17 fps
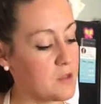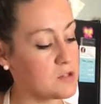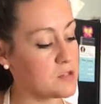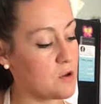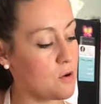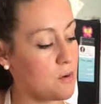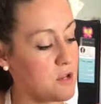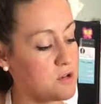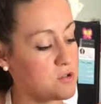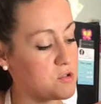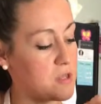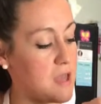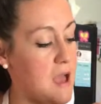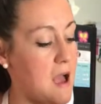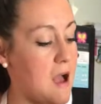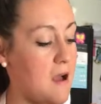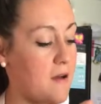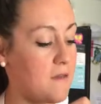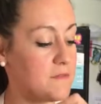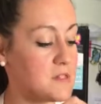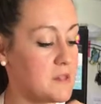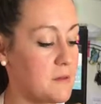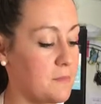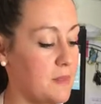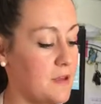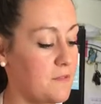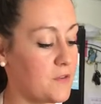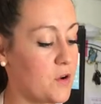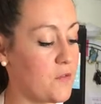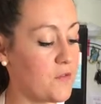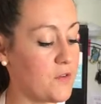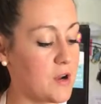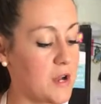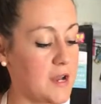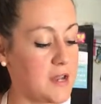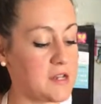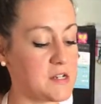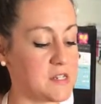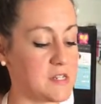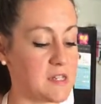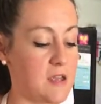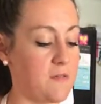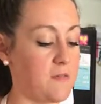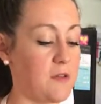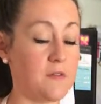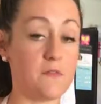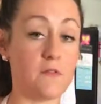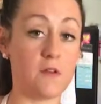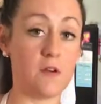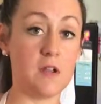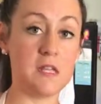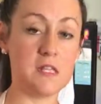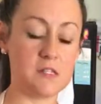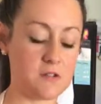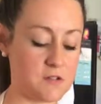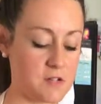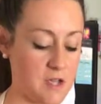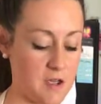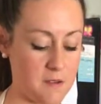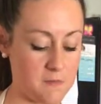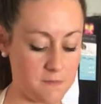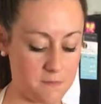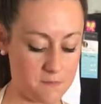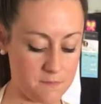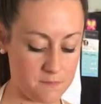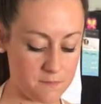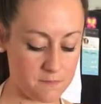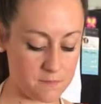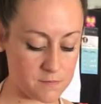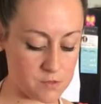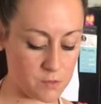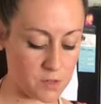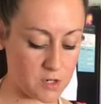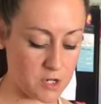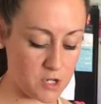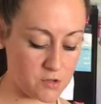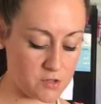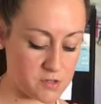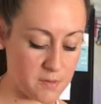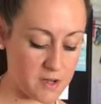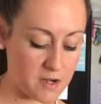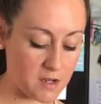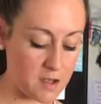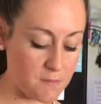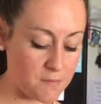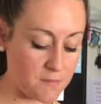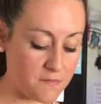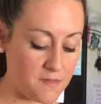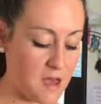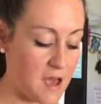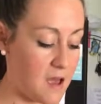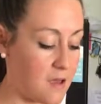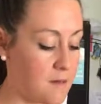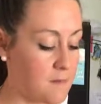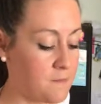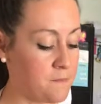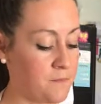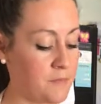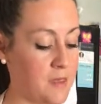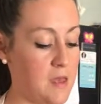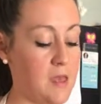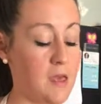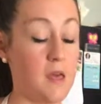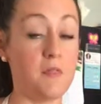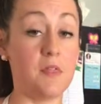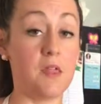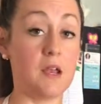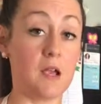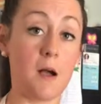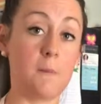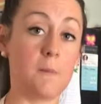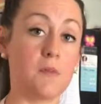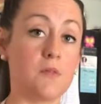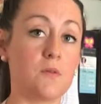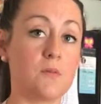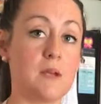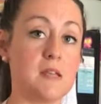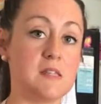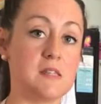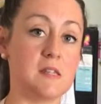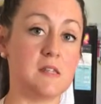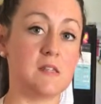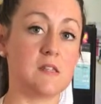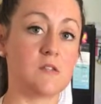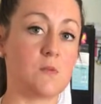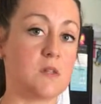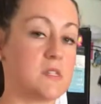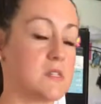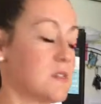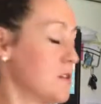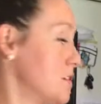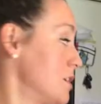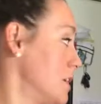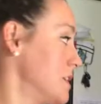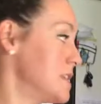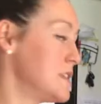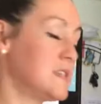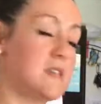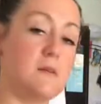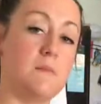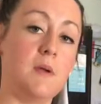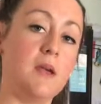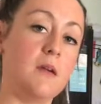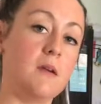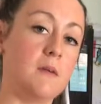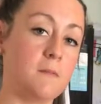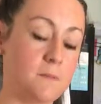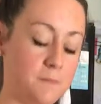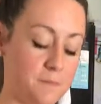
So I usually have some left over and I just save it for Easter time. So we're going to use about a cup of that and then a cup of the raisins once they're done steaming.